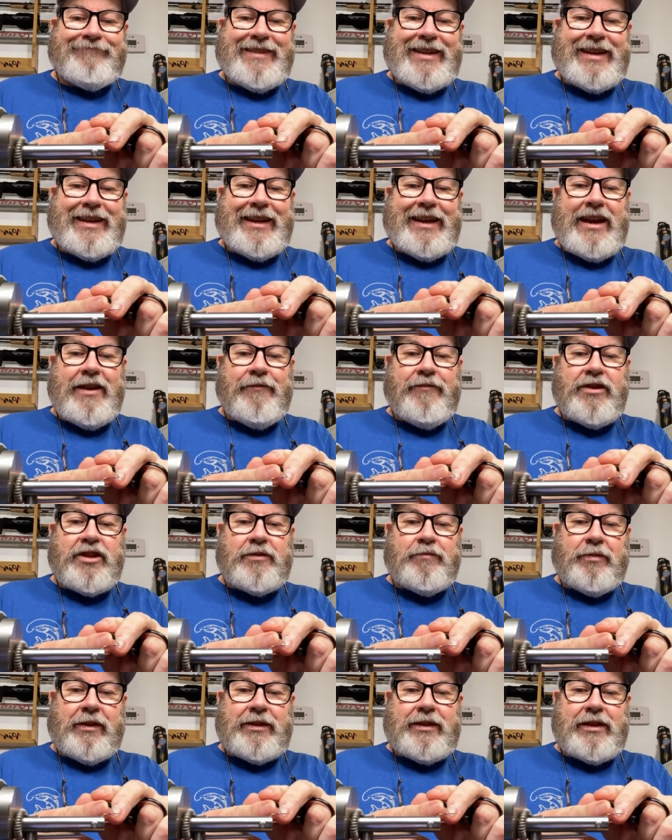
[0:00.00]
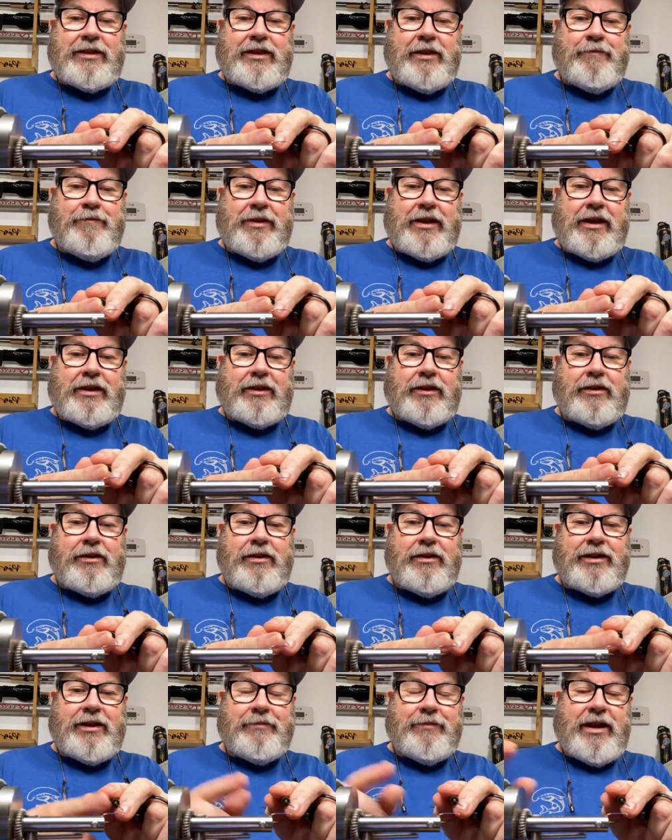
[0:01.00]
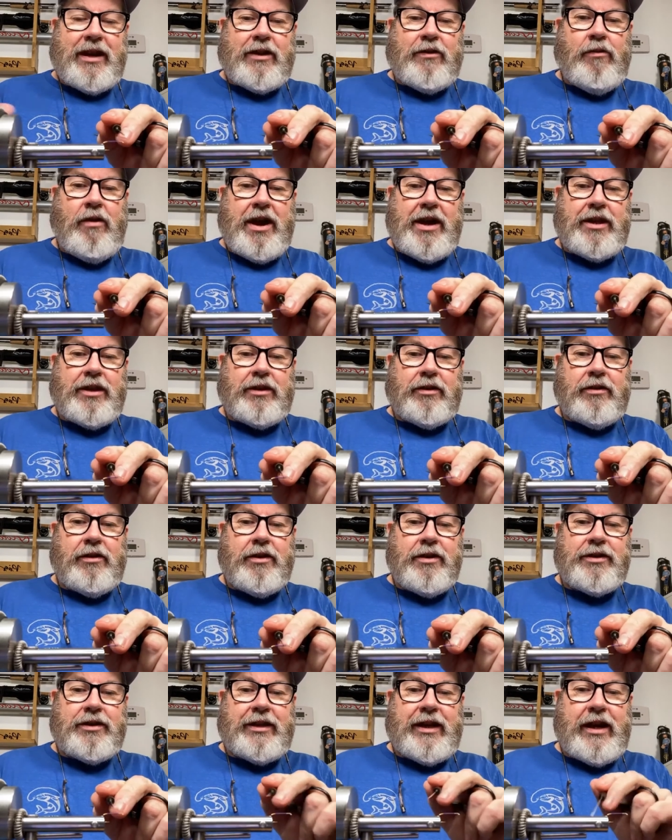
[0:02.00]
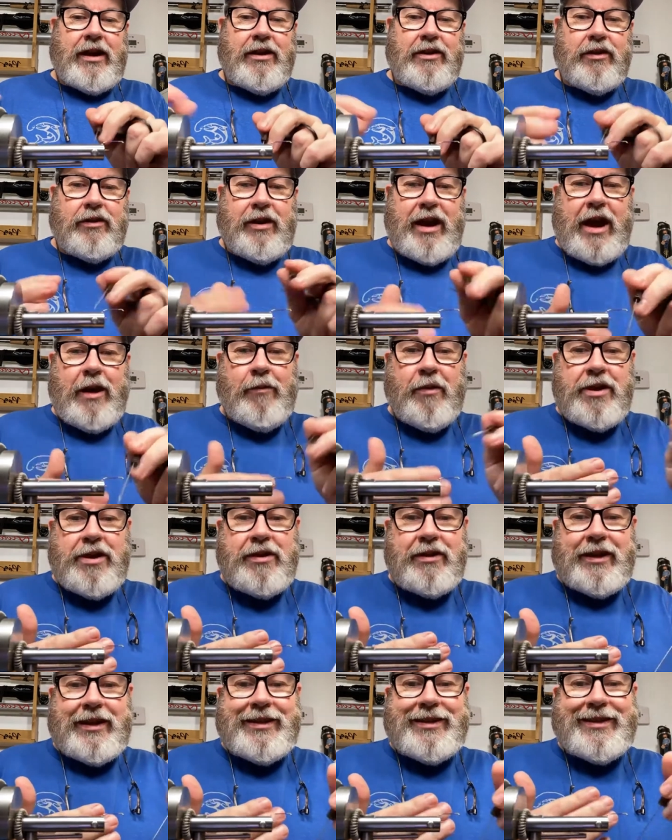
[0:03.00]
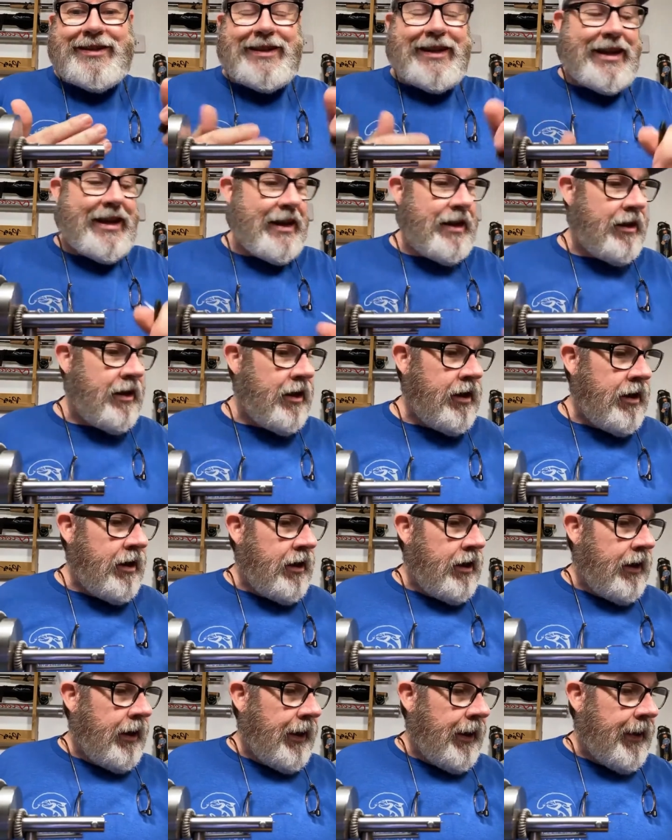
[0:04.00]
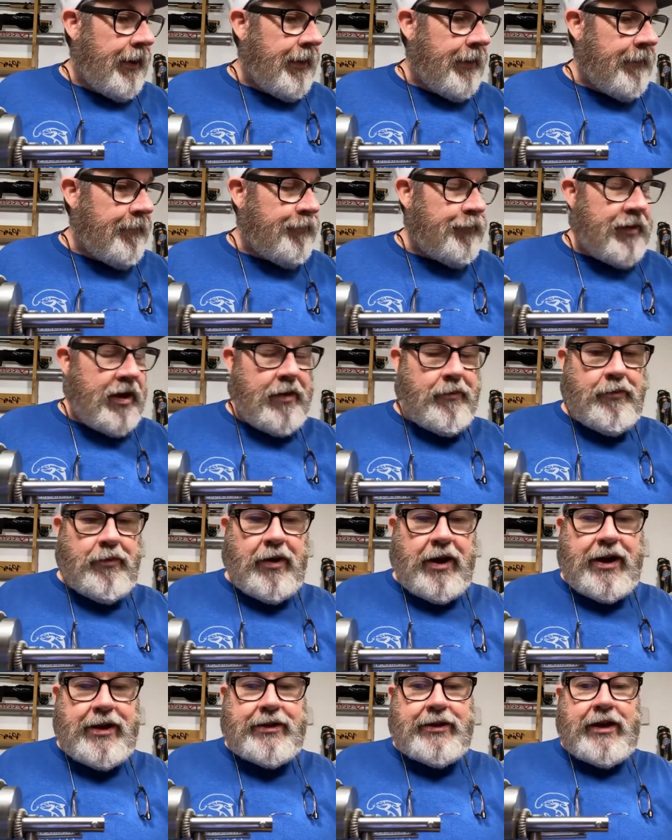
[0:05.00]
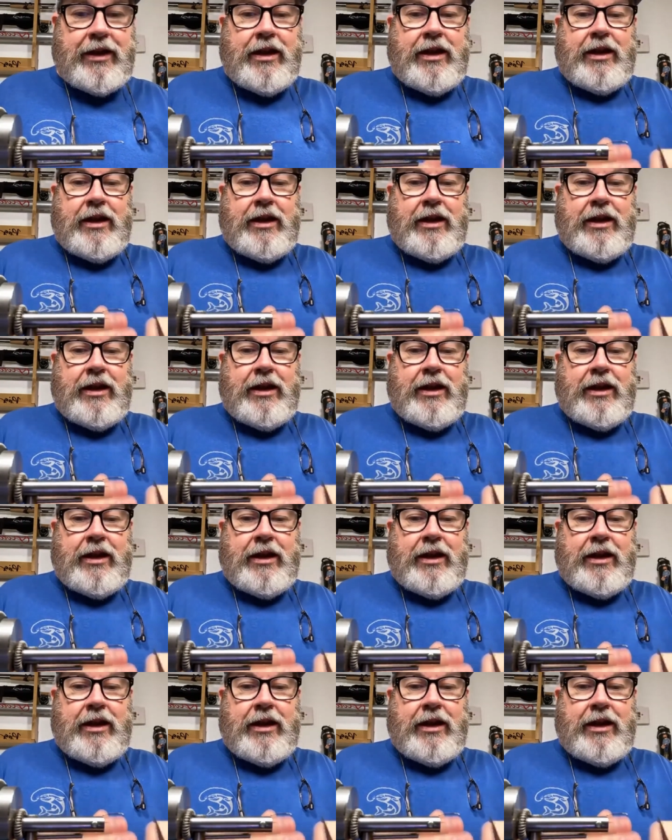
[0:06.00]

if we split this up into thirds, I'm not quite thirds there. I don't know how well you can see, but